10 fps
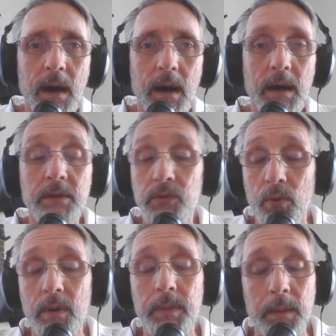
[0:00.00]
is
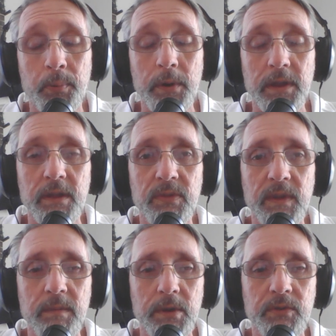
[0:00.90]
going to be a pretty good
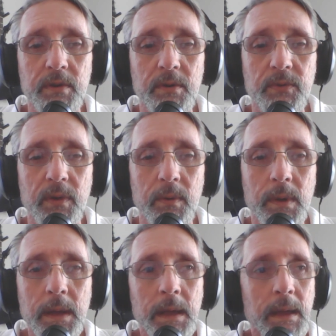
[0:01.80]
team this year. So
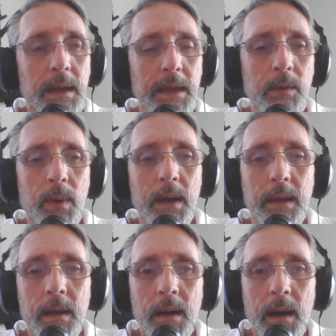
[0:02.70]

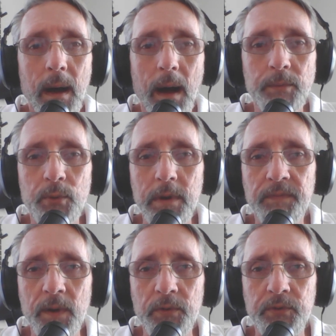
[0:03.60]
anyway, I'm Joey
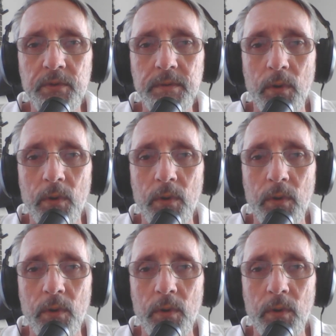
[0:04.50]
Foster.